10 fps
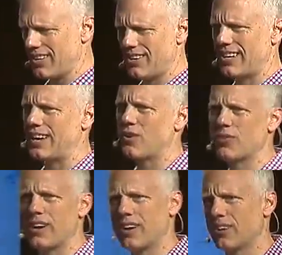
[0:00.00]
You know, get
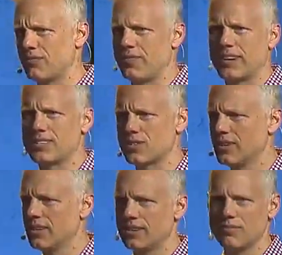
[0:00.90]
over here and
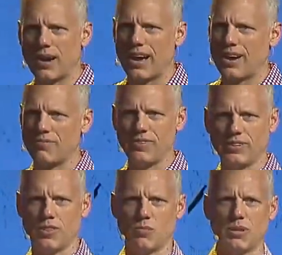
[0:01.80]
fix my
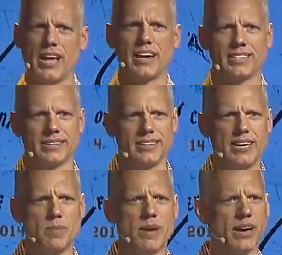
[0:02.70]
fill in the blank,
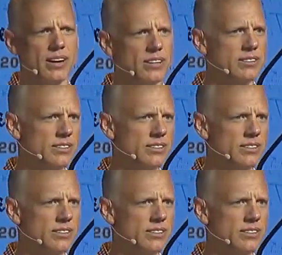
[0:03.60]
email,